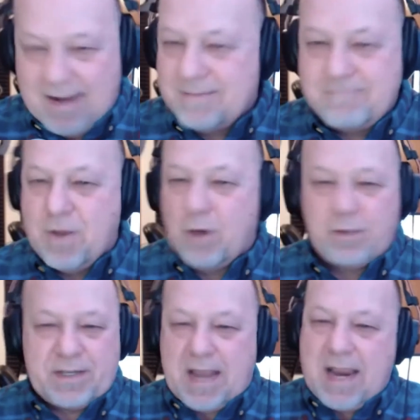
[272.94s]
no
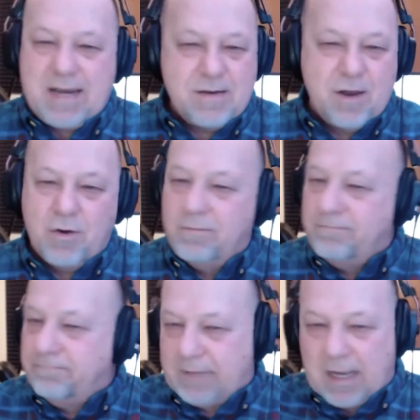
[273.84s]
state, no
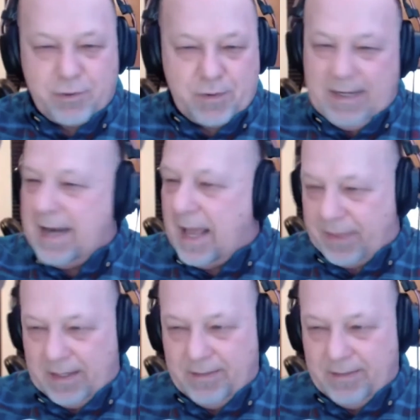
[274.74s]
country, nothing.